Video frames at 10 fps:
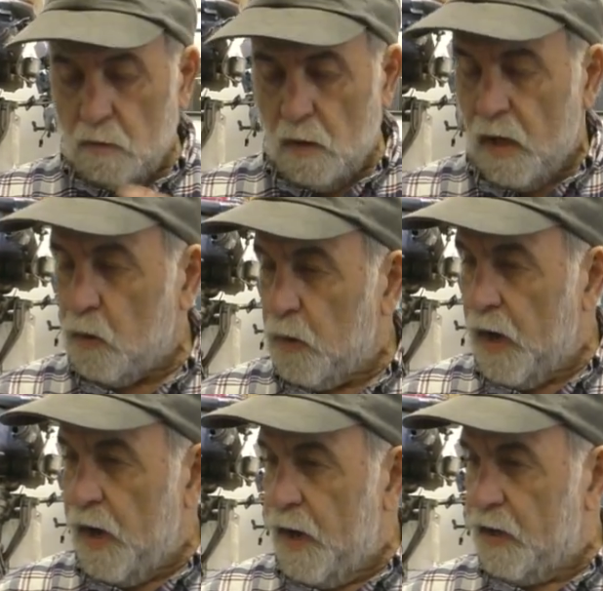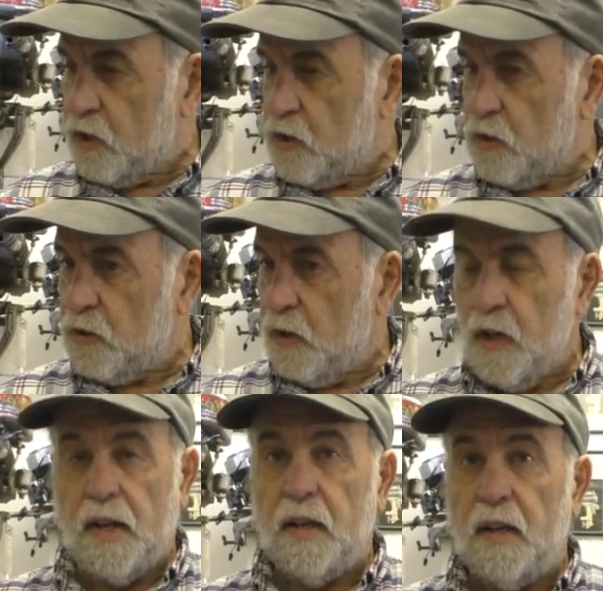Lockwood Ash,
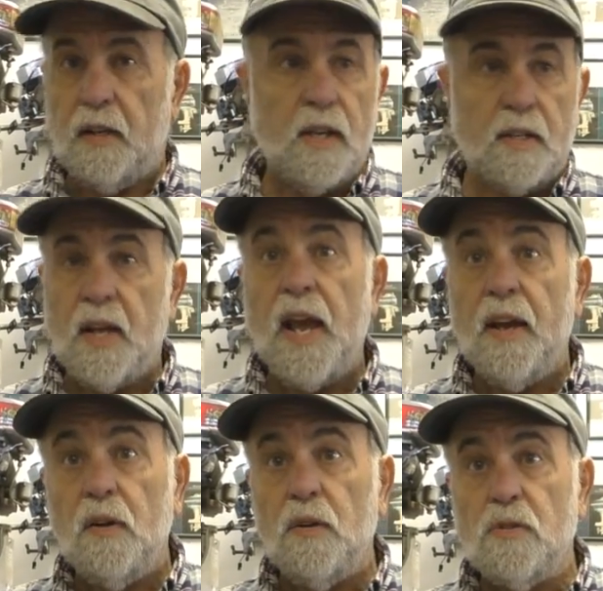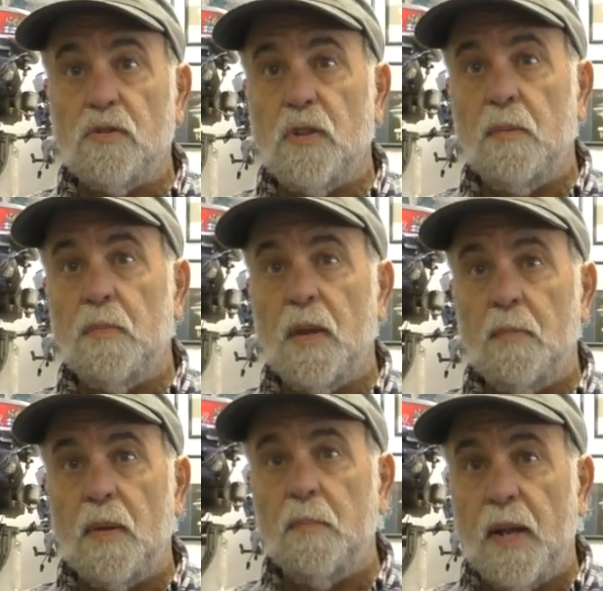and Kales,
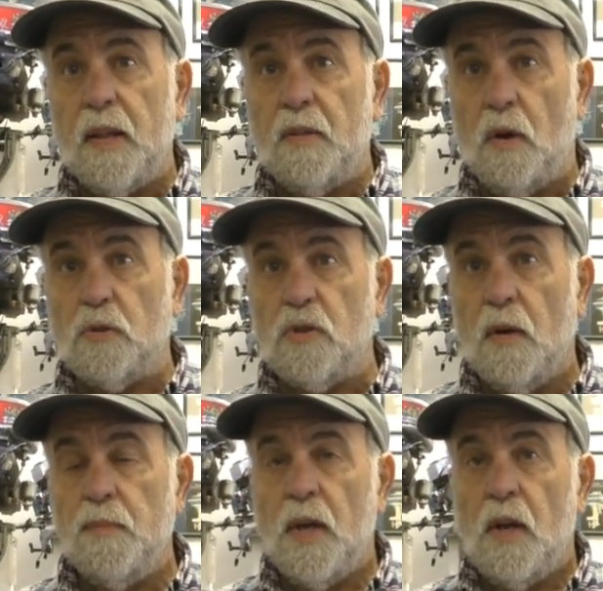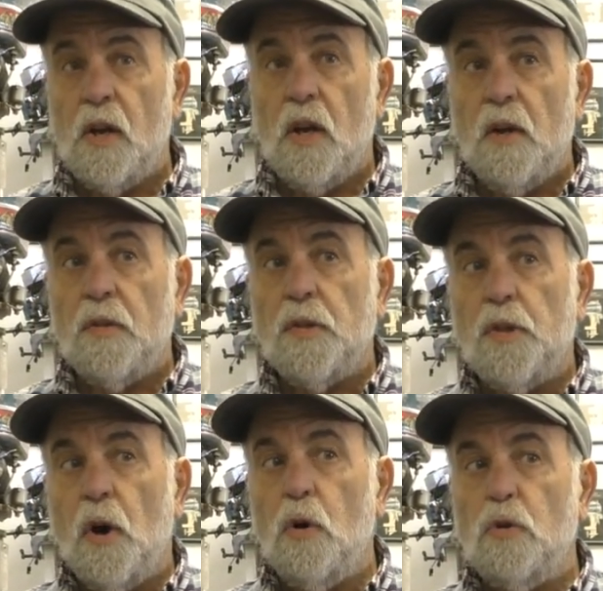and many of those,
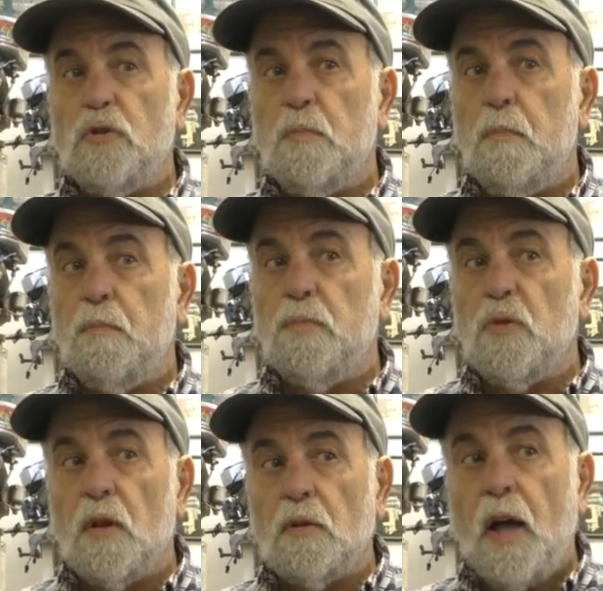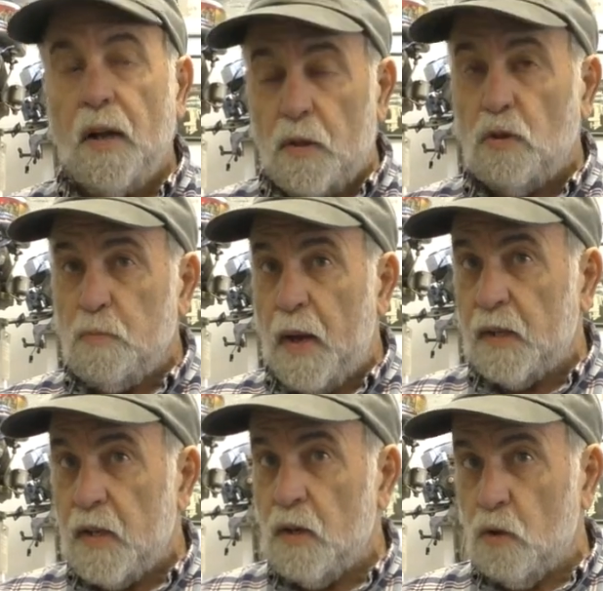a lot of
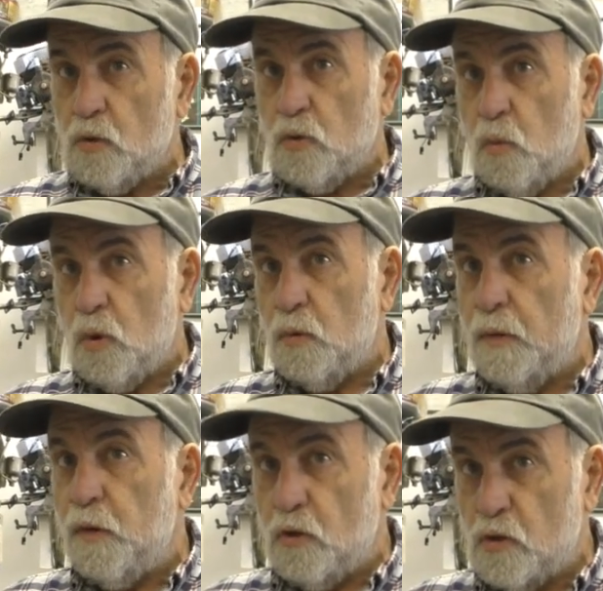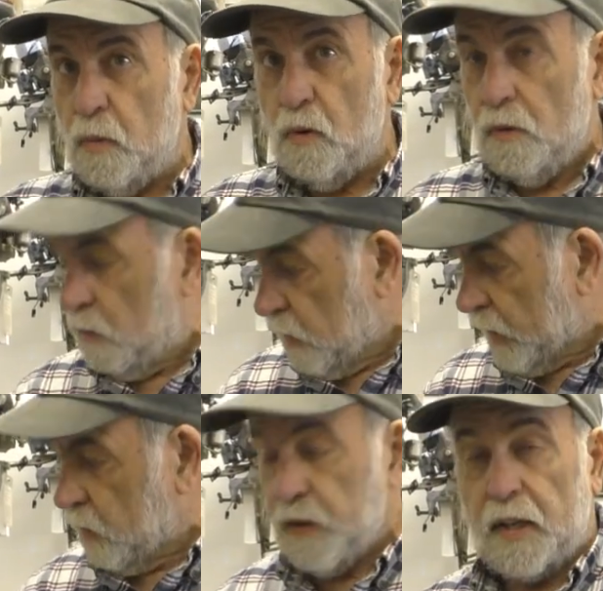magnetos were reversible,
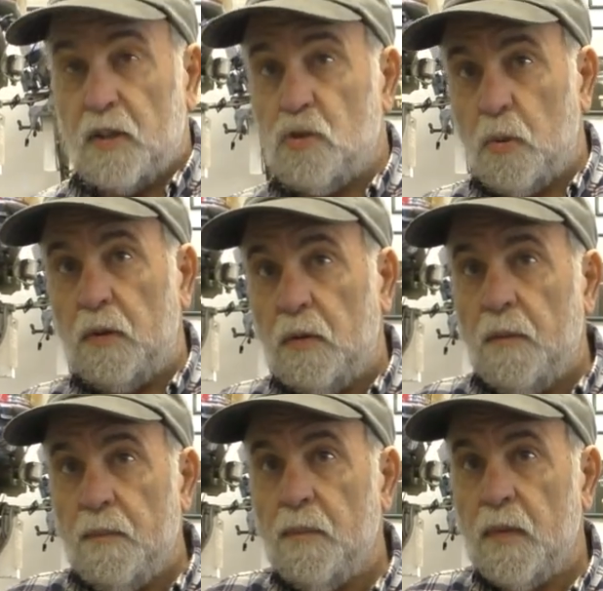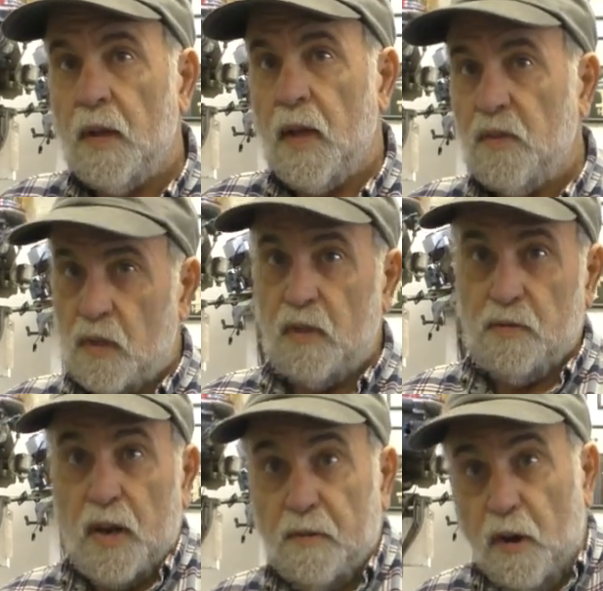like this one,
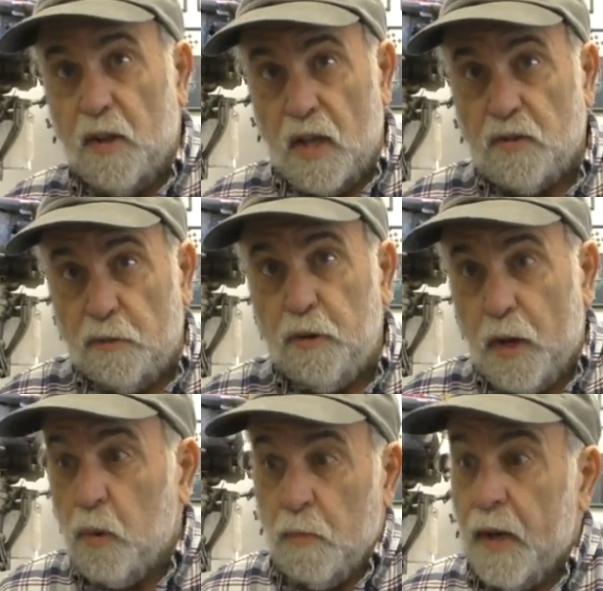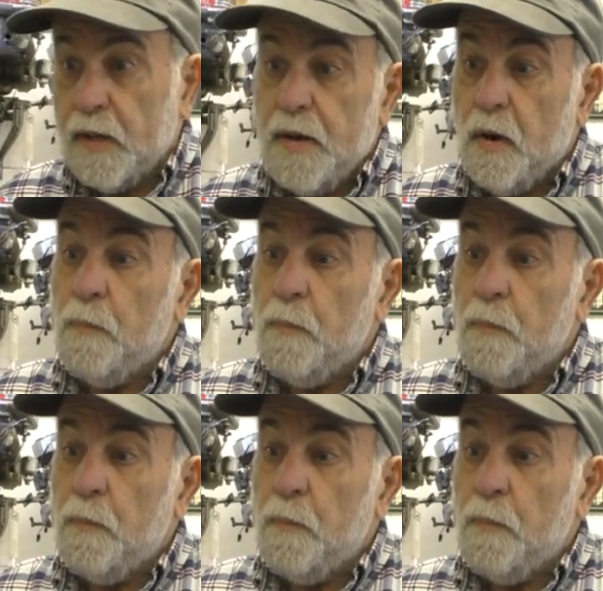even as a flywheel magneto.